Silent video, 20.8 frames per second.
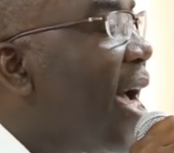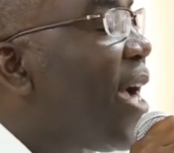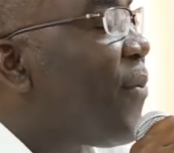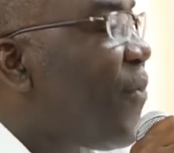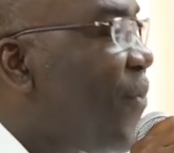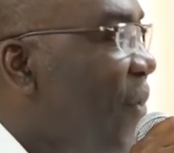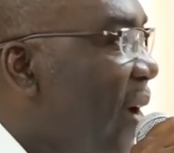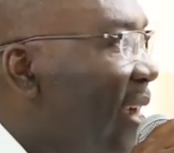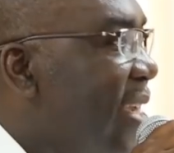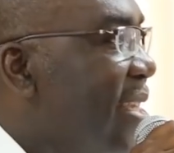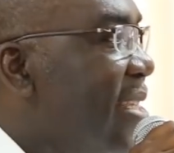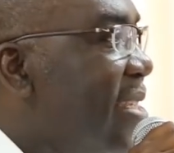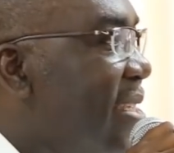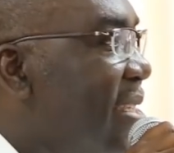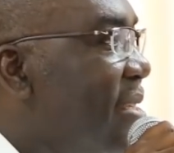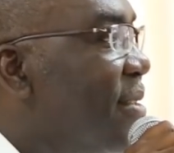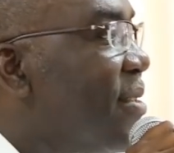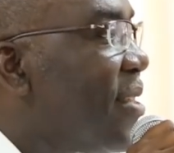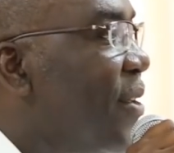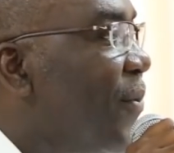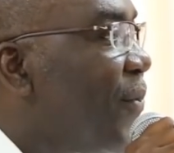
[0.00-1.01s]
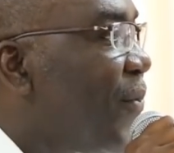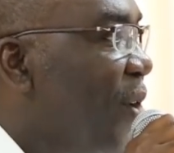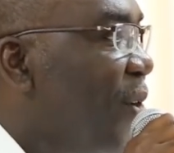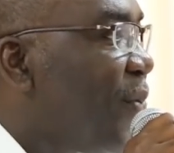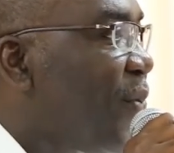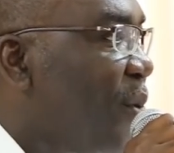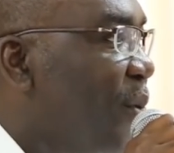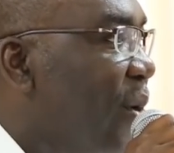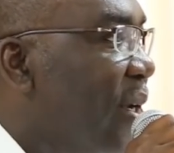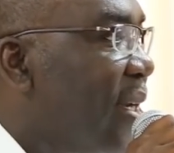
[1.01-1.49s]
advise the
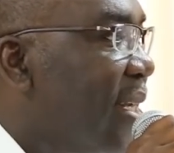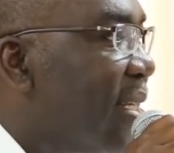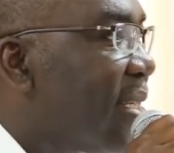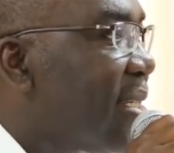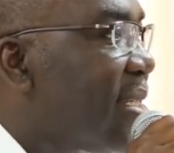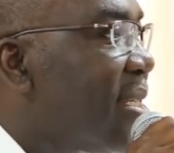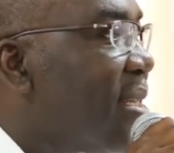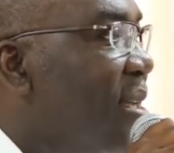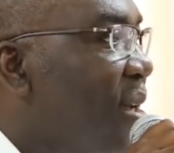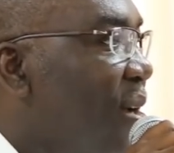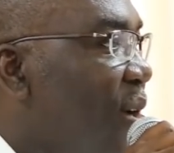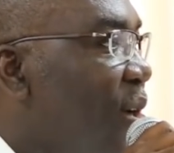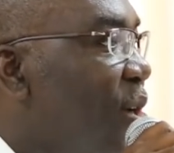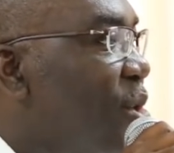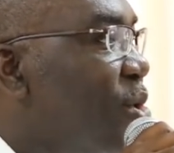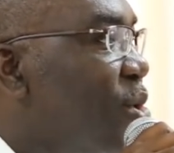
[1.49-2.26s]
freight forwarders